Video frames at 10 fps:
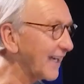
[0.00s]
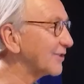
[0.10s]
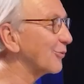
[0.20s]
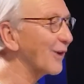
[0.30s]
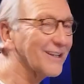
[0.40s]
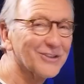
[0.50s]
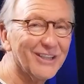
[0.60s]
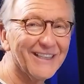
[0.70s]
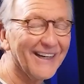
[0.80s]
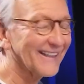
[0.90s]
That's where I see
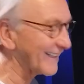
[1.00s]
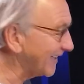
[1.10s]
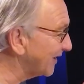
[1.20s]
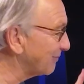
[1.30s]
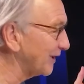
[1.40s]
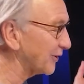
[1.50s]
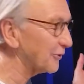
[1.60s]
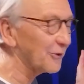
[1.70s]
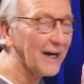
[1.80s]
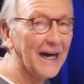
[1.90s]
Nick. And in the
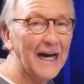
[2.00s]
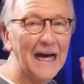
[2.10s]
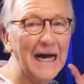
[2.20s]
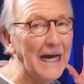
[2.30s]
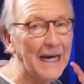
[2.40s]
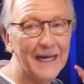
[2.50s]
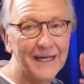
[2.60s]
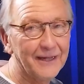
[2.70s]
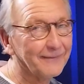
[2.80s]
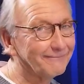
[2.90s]
middle,
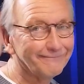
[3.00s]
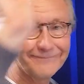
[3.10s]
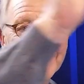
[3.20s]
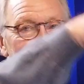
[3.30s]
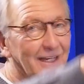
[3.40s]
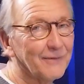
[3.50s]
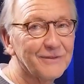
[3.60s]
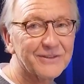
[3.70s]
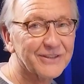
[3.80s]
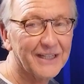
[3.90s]
I can't even
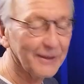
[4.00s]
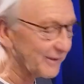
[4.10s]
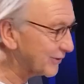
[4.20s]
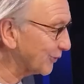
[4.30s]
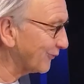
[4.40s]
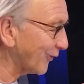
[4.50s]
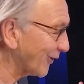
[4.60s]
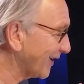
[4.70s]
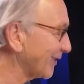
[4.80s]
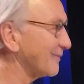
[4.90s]
see him. He's so far
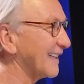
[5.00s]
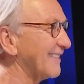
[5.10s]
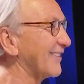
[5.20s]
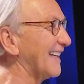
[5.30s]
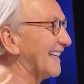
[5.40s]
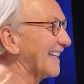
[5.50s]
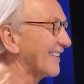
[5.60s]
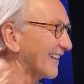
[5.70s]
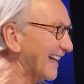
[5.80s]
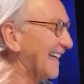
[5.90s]
ahead of me. But
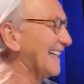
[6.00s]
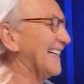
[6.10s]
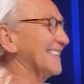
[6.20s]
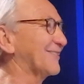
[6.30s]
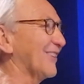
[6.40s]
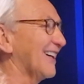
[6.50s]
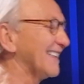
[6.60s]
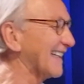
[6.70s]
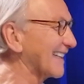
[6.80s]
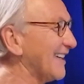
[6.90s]
anyway, it's fun,
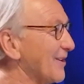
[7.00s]
Nick.